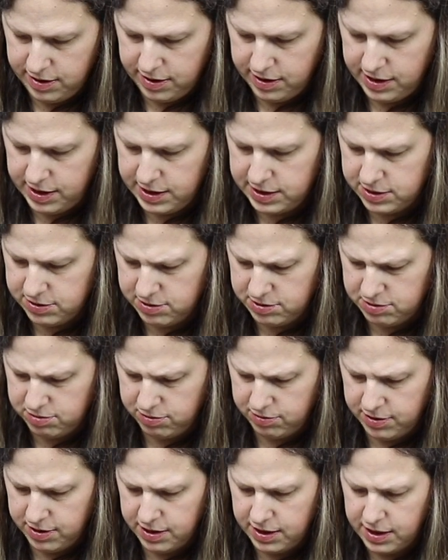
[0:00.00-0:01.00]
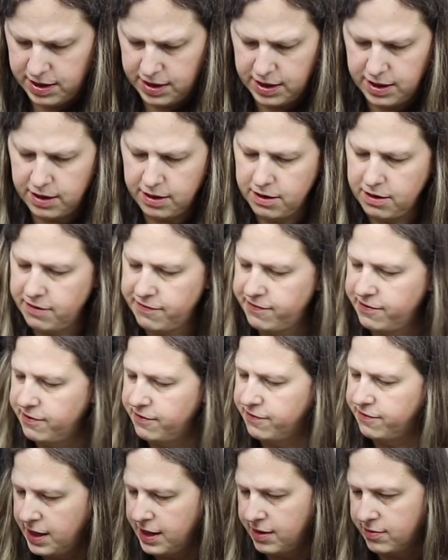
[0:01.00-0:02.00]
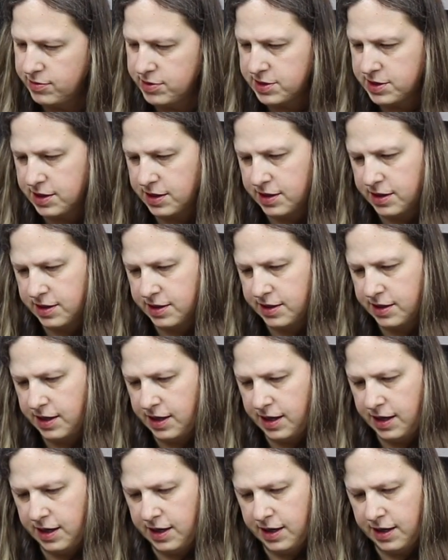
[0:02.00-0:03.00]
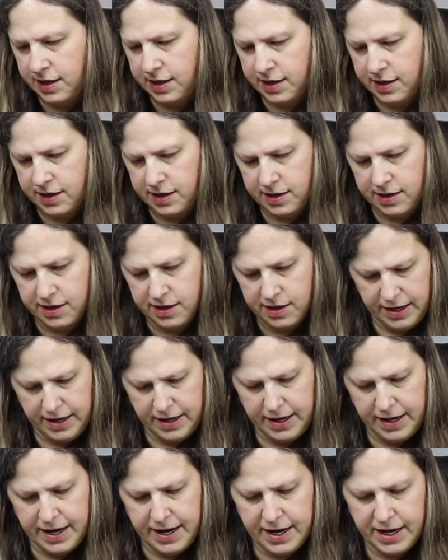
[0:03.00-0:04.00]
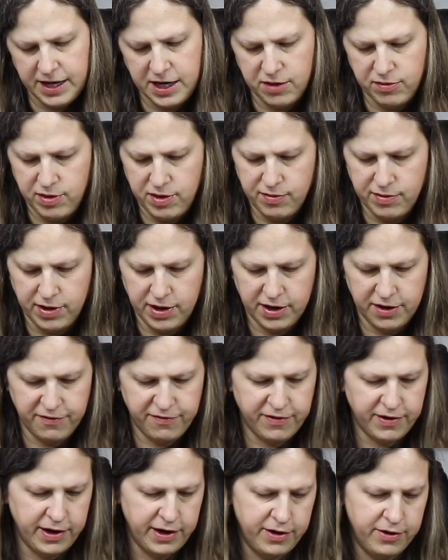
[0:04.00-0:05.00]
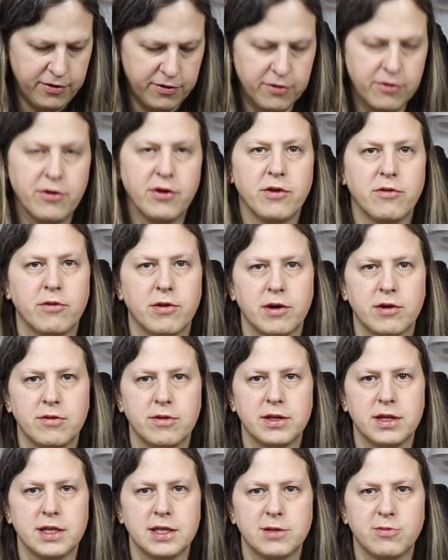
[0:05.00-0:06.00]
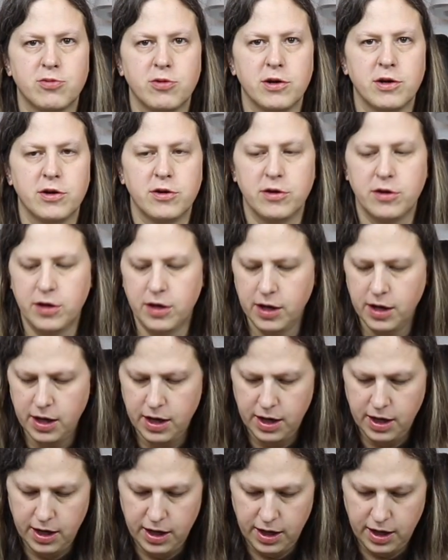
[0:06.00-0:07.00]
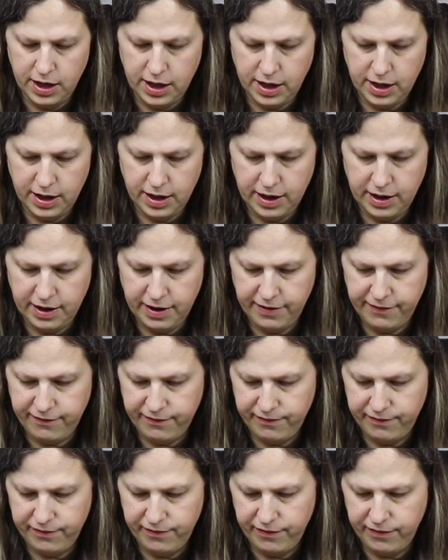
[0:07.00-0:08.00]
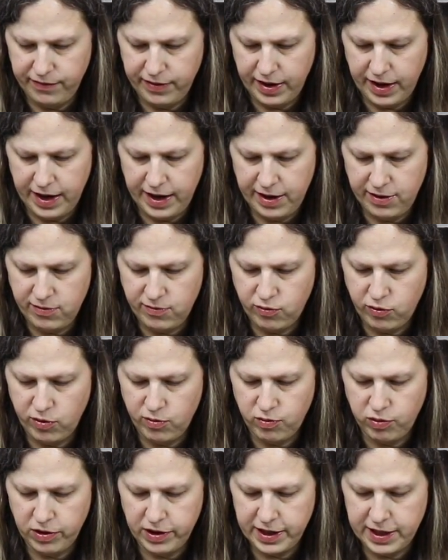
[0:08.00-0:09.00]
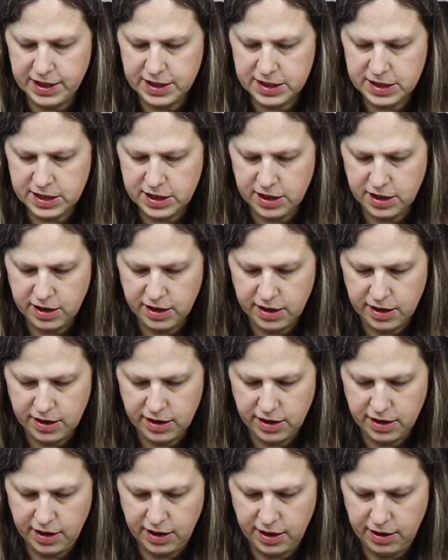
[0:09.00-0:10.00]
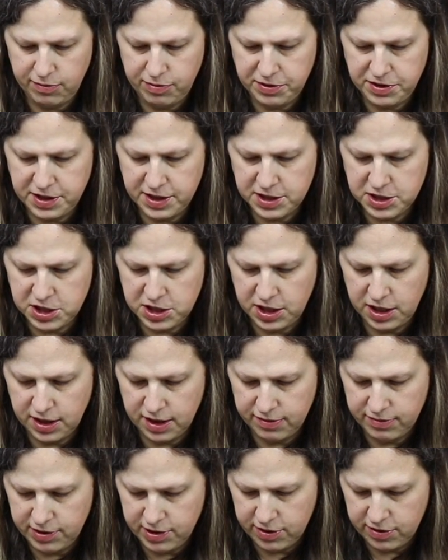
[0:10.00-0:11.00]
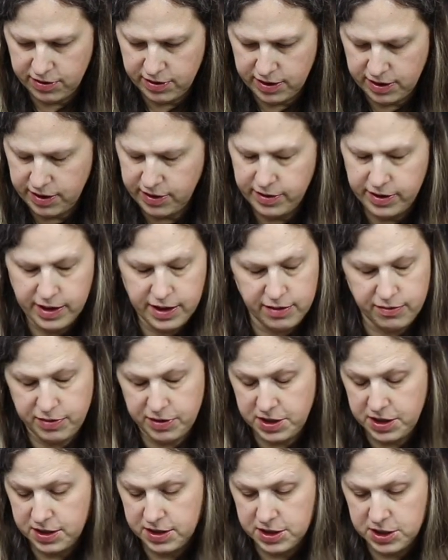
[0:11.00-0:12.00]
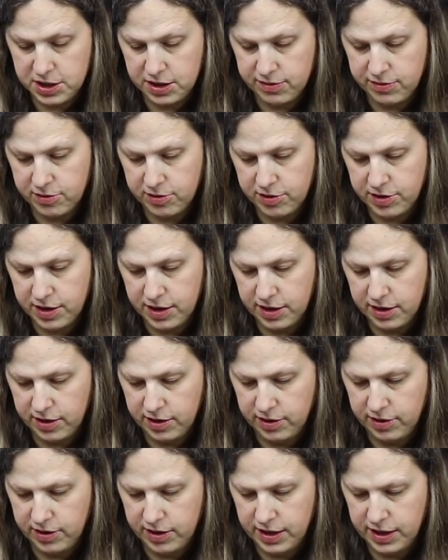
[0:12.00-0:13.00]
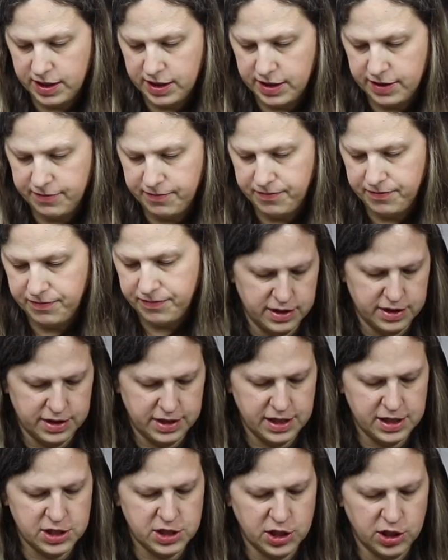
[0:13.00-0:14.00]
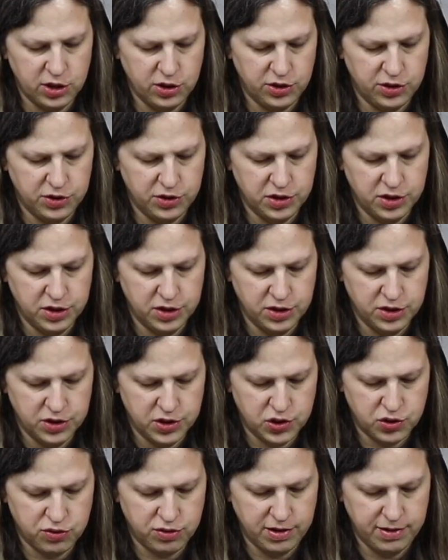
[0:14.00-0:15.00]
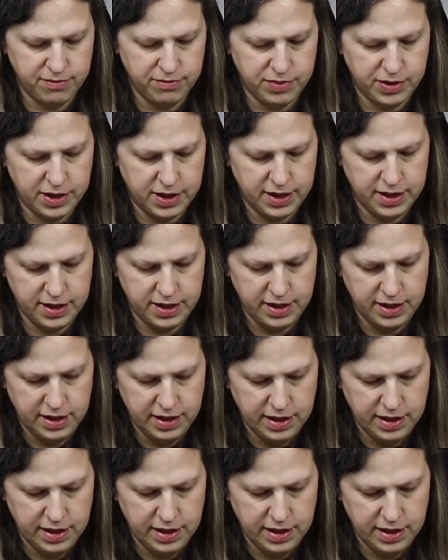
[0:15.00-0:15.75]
this was one I got off of Amazon and it had to be modified in order to work with this printer. I replaced the potentiometer, or not the potentiometer, the little digital trim pot.